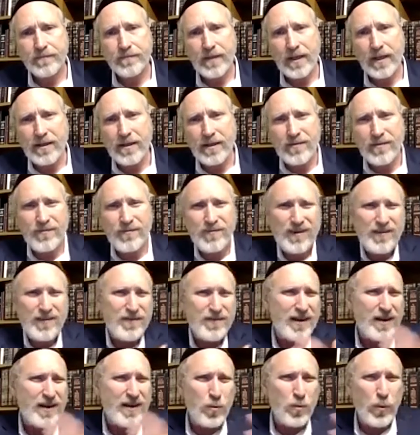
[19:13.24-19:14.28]
And they're
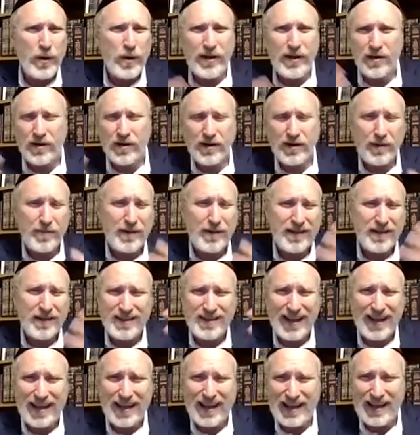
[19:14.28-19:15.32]
very weird. I mean,
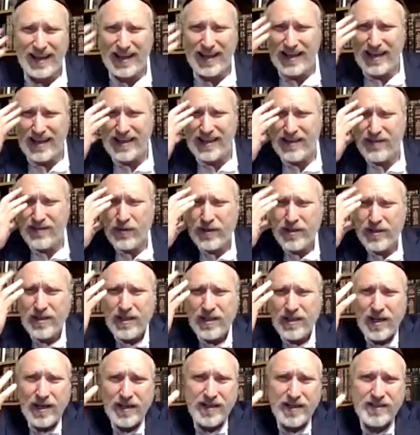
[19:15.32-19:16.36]
even when
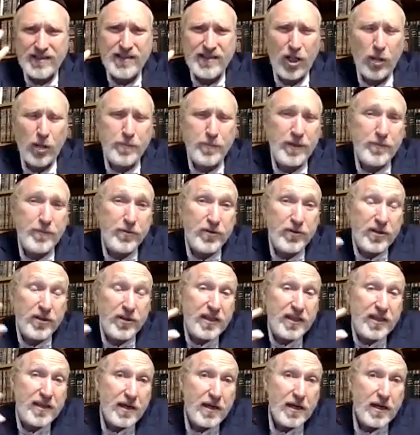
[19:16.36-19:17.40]
you tell people, you
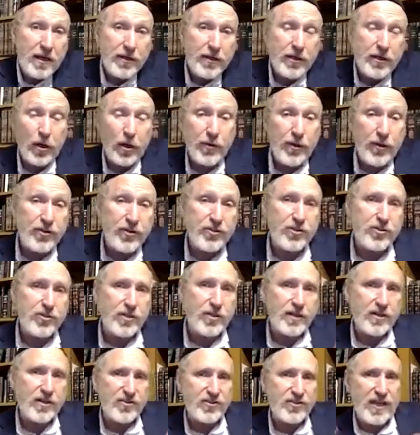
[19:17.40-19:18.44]
think, this is
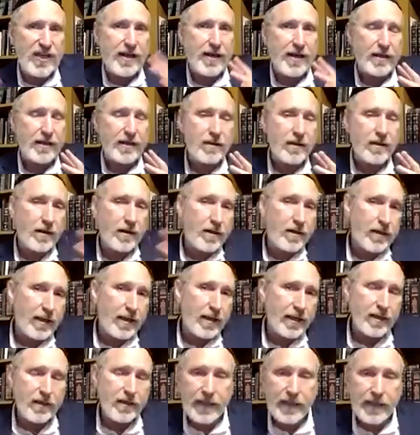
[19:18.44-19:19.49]
the ascetic.
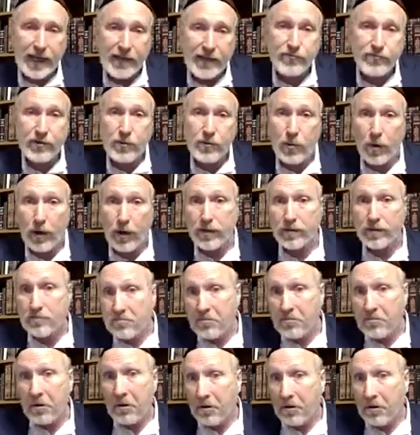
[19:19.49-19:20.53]
Okay, can't drink wine.
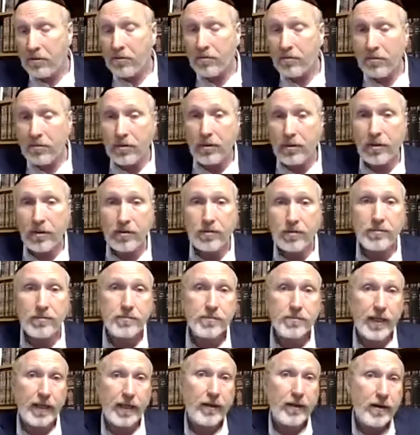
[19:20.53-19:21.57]

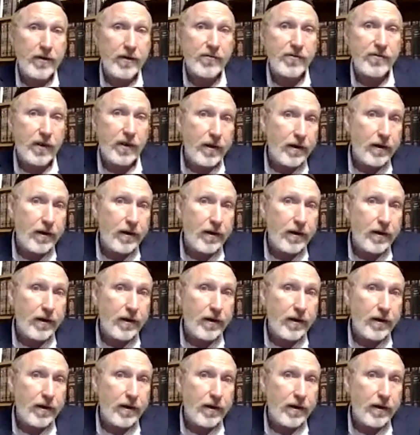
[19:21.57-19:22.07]
Can't cut his hair.